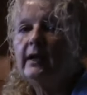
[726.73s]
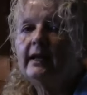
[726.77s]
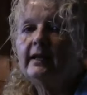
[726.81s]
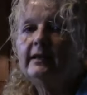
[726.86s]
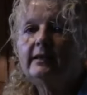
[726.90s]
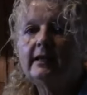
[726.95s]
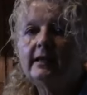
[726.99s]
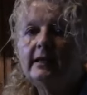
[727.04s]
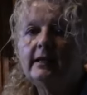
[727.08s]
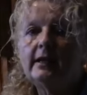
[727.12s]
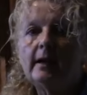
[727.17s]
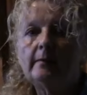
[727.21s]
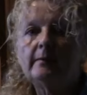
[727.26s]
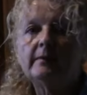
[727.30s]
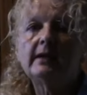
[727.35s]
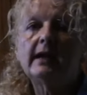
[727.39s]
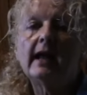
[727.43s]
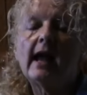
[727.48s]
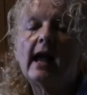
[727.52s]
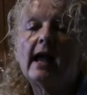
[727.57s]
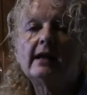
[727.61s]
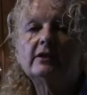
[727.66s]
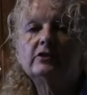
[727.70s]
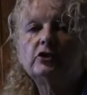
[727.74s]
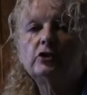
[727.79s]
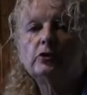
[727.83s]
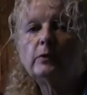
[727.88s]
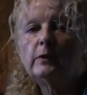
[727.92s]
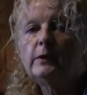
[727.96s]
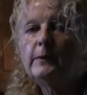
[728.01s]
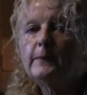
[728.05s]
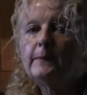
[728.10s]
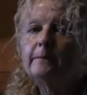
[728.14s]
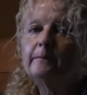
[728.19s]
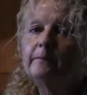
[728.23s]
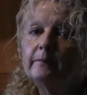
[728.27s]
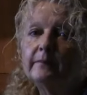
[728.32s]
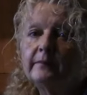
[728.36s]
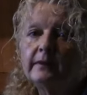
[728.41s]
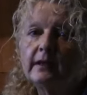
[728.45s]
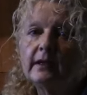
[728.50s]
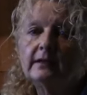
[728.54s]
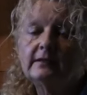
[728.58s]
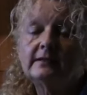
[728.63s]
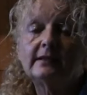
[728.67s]
I think I'm going to add to it?
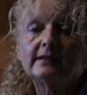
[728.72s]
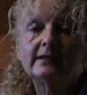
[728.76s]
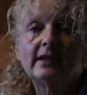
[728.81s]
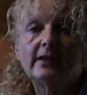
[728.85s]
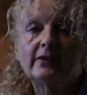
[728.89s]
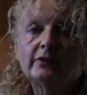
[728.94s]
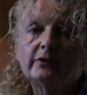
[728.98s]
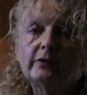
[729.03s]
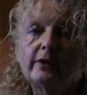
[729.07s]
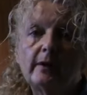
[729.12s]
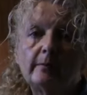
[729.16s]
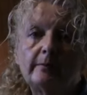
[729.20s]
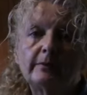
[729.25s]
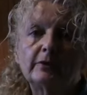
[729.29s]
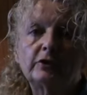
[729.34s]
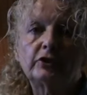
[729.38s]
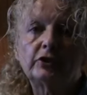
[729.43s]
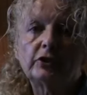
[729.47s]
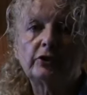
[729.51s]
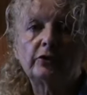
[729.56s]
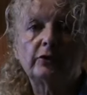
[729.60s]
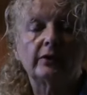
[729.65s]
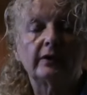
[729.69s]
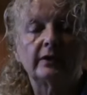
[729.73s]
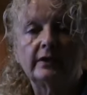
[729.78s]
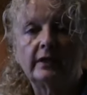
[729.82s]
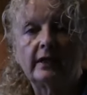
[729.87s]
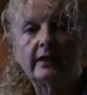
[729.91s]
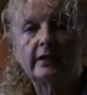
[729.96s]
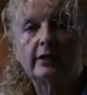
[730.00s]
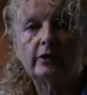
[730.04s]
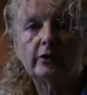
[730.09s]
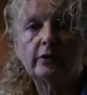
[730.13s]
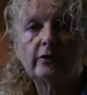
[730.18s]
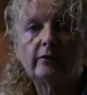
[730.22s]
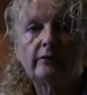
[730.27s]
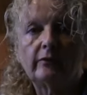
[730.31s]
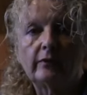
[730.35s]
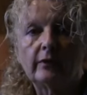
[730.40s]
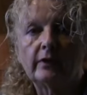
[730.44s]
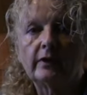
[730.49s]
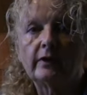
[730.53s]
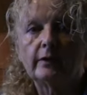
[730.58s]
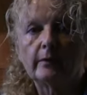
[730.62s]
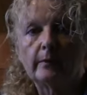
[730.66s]
Is another cup of sugar and let it cook
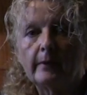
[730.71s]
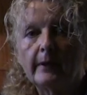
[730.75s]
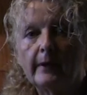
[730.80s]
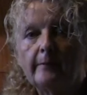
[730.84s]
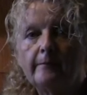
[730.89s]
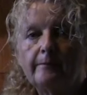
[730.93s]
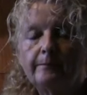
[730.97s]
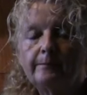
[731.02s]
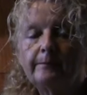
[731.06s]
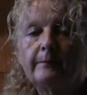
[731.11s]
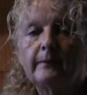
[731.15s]
for a little bit.